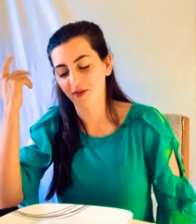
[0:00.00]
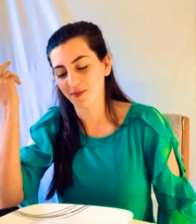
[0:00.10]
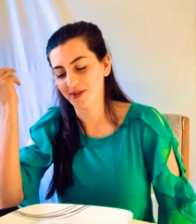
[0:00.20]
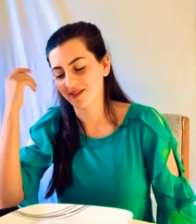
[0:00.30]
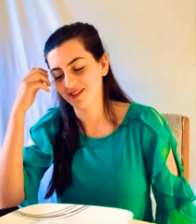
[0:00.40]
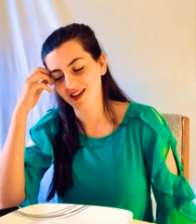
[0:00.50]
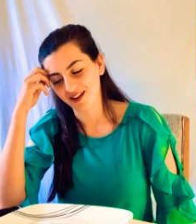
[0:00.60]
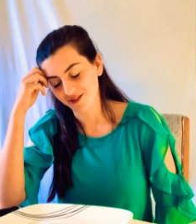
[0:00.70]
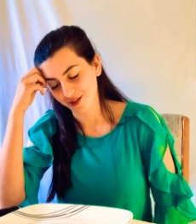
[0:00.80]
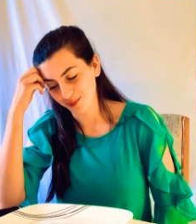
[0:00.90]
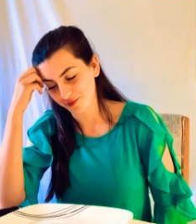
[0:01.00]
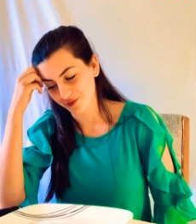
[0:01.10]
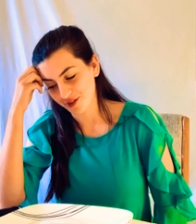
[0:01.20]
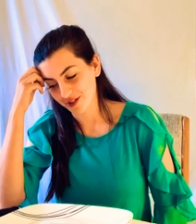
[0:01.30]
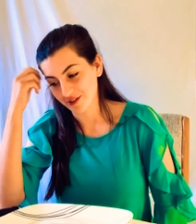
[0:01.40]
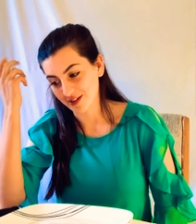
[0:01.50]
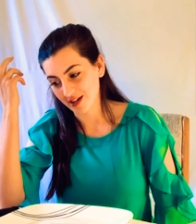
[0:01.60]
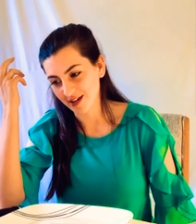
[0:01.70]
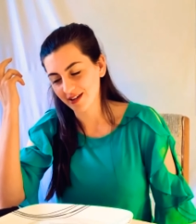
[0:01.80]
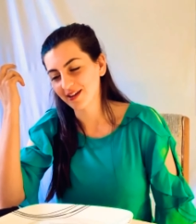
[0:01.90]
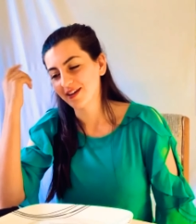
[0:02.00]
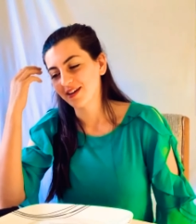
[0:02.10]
ever been catcalled before, you're a guy.